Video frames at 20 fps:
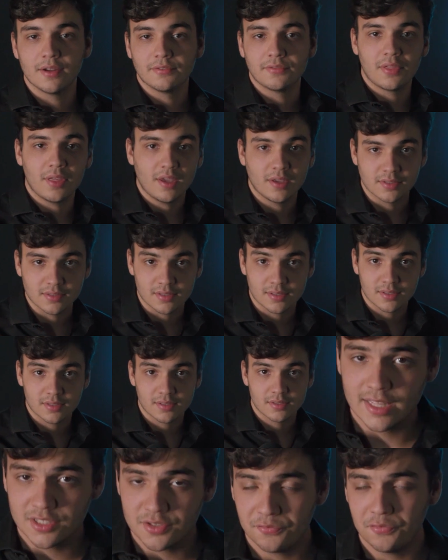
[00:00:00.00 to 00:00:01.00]
enough things.
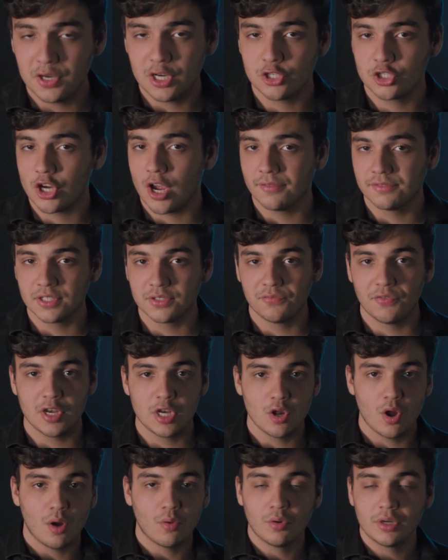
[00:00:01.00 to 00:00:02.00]
And to finish off this
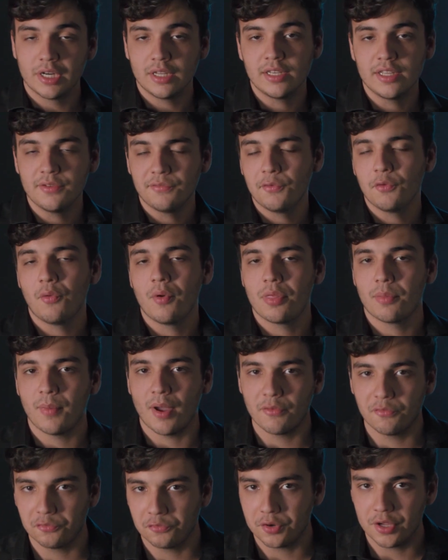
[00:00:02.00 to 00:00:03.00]
video, I want to leave you with
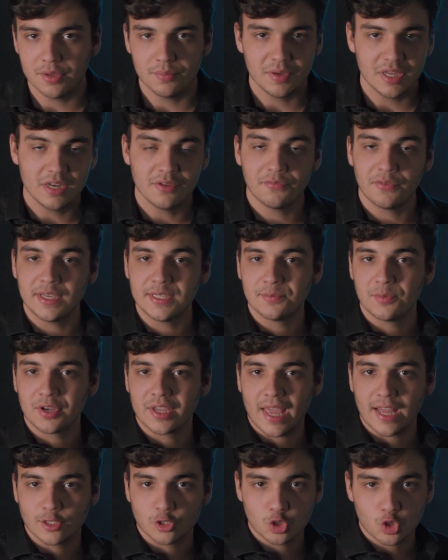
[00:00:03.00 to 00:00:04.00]
my free mini Facebook
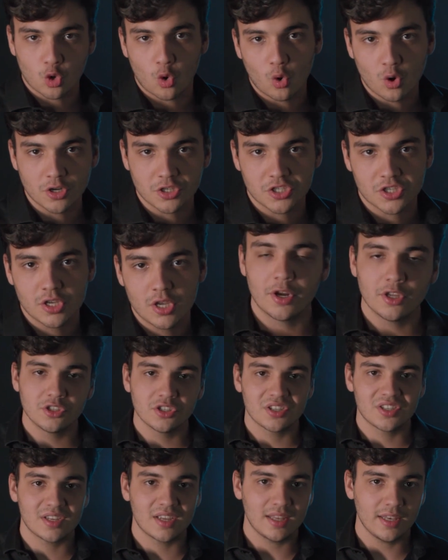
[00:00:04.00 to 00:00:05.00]
ads course where you
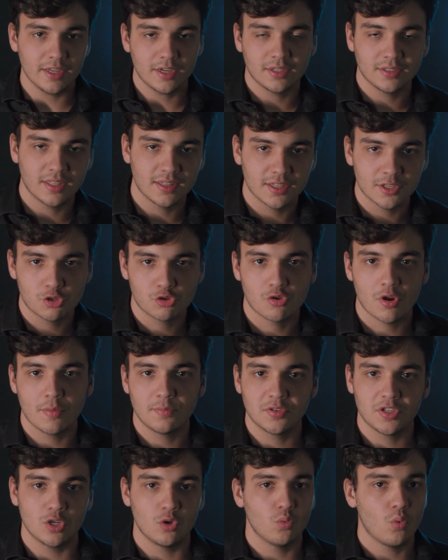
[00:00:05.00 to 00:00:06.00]
just click on the
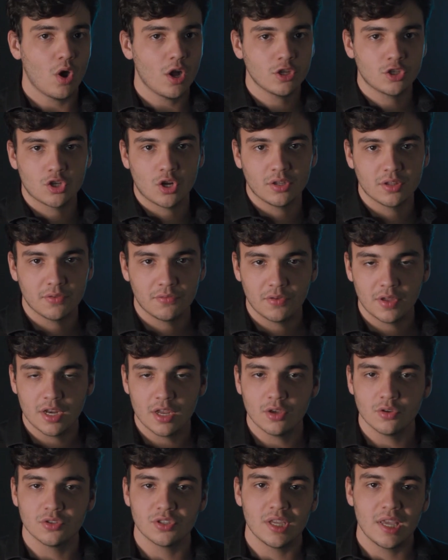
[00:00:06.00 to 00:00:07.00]
description, watch all the
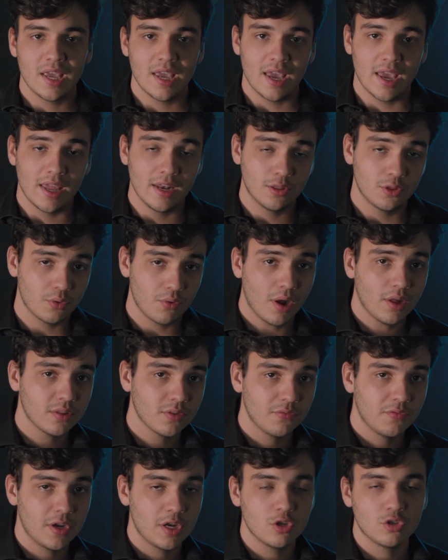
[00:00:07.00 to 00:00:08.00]
videos, and throughout
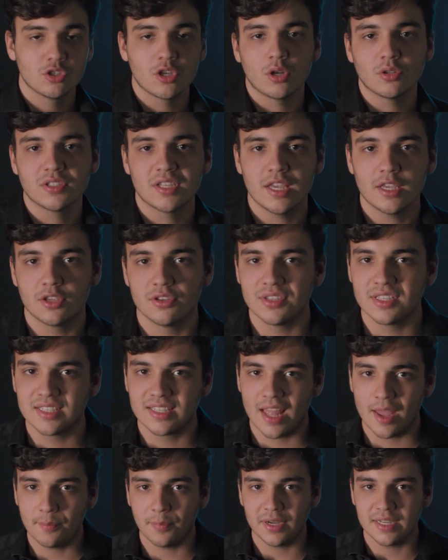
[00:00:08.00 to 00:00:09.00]
the videos, I'll take you
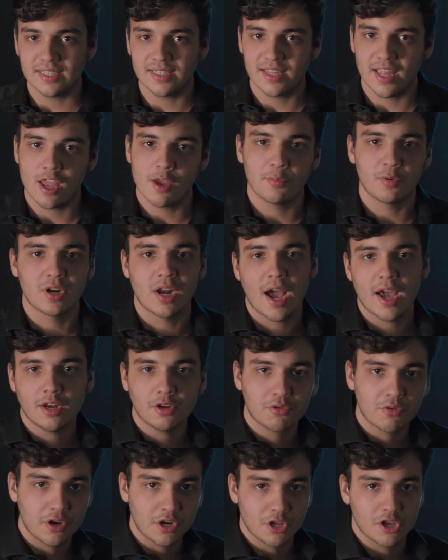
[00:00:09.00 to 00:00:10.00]
step by step on how to
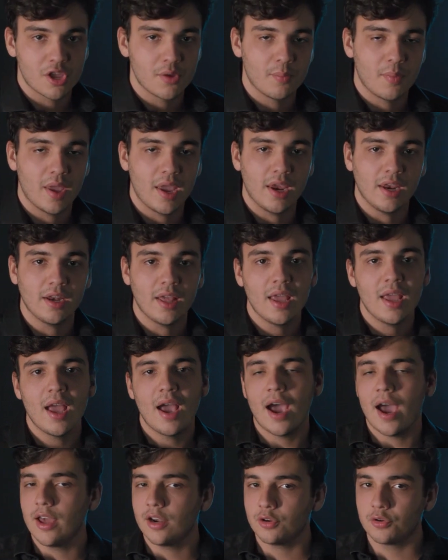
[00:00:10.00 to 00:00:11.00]
create a campaign,
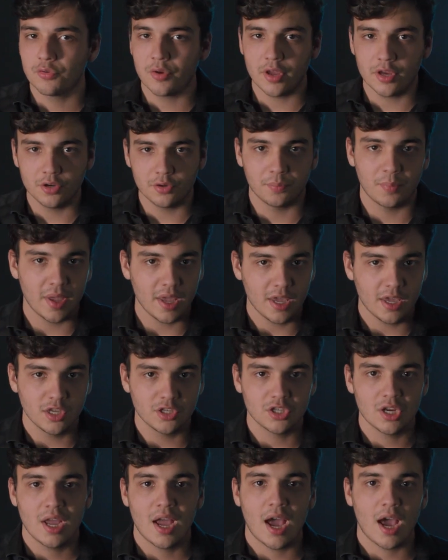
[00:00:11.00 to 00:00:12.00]
how to create your
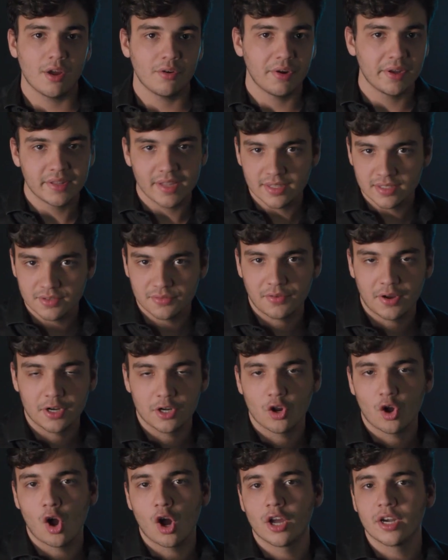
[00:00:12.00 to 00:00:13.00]
page, how to identify
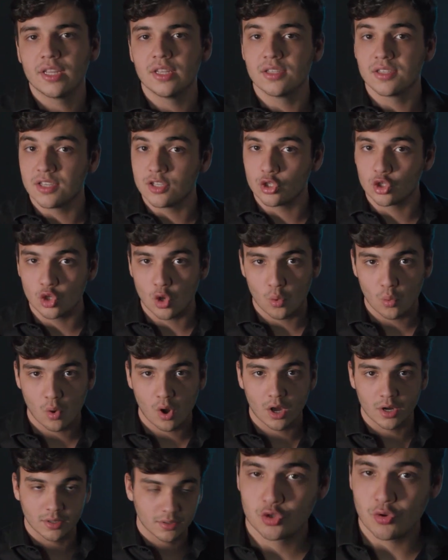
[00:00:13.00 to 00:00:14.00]
your audience, and so
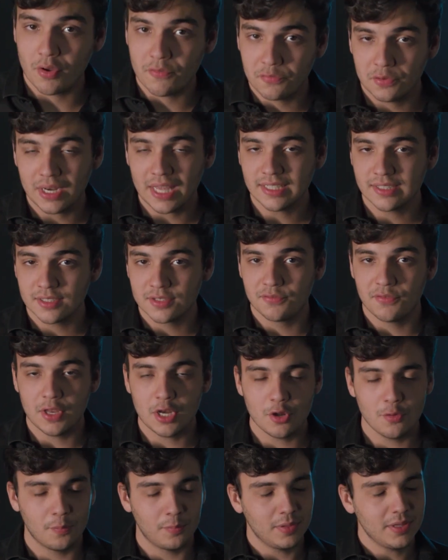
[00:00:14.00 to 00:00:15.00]
on. So if you like this
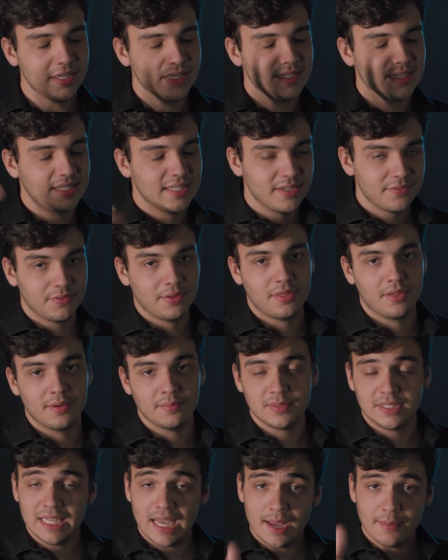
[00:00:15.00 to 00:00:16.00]
video, please leave a
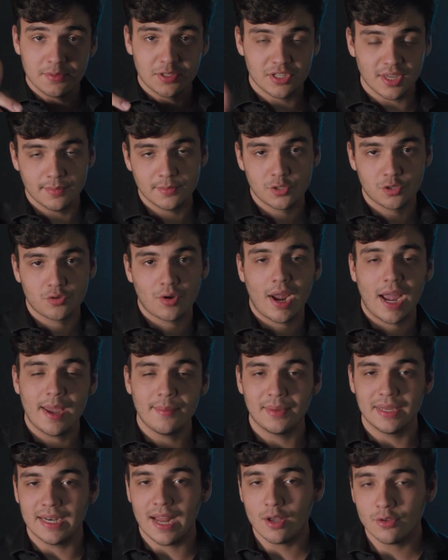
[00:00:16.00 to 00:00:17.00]
thumbs up,
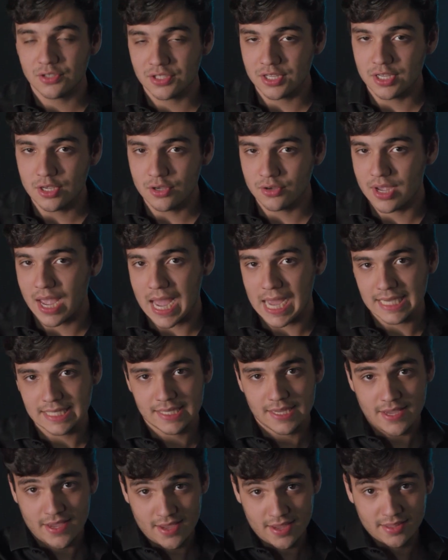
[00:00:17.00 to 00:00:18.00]
subscribe, and I'll see you guys
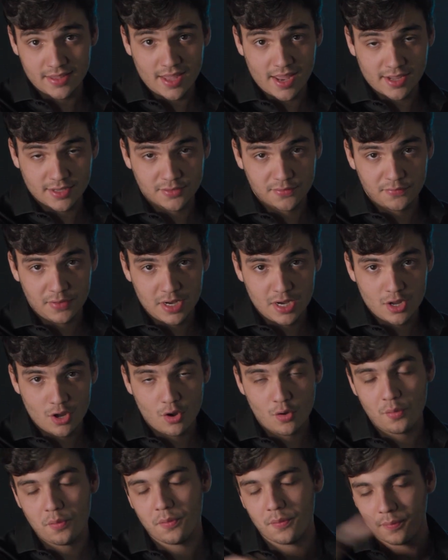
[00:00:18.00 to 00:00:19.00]
in the next
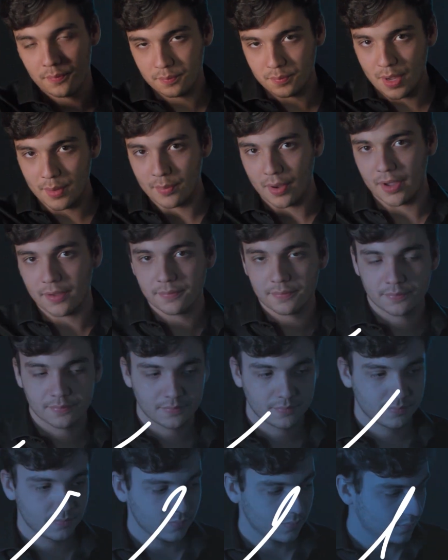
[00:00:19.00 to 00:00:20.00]
video. Bye bye.